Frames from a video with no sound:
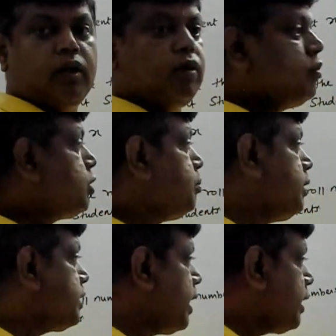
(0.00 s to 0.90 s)
which
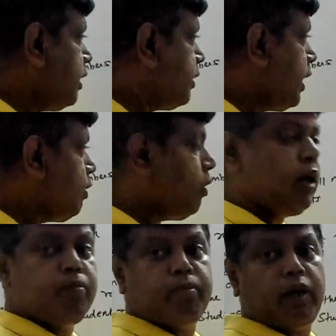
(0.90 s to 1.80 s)
means I can take one
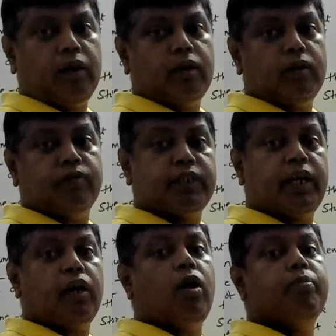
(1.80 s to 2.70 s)
number which
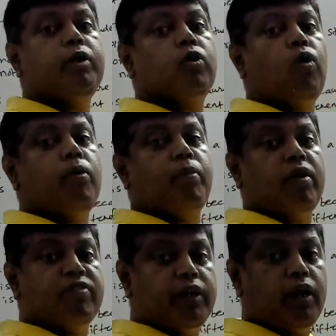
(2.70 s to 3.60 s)
cannot be a roll number
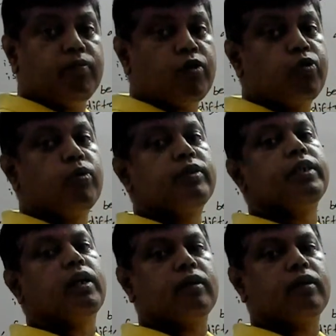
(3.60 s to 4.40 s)
of any of the students here,